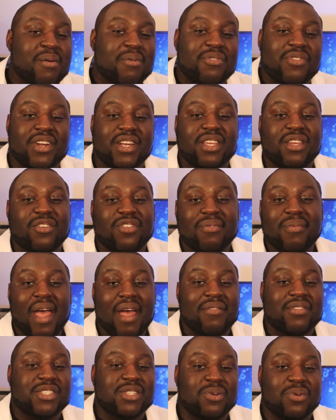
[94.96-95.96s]
preventing you from
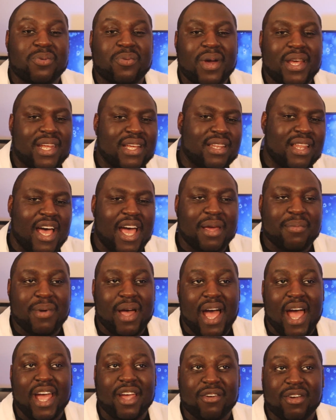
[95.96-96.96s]
having to wait in line
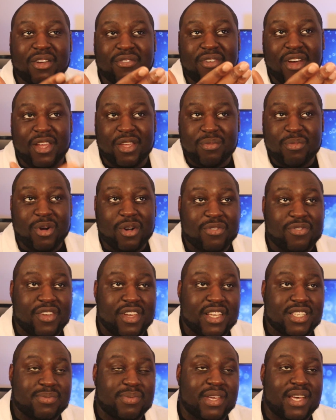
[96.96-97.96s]
behind Great Value
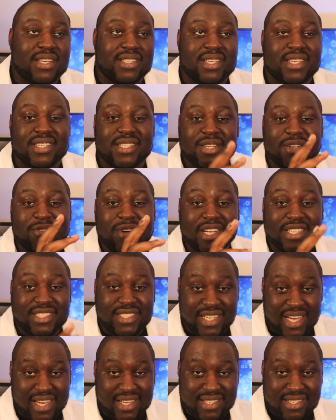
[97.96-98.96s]
Morpheus because he still writes
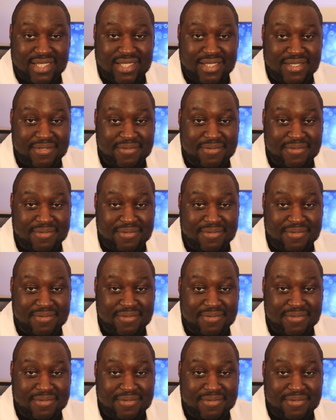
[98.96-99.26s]
checks.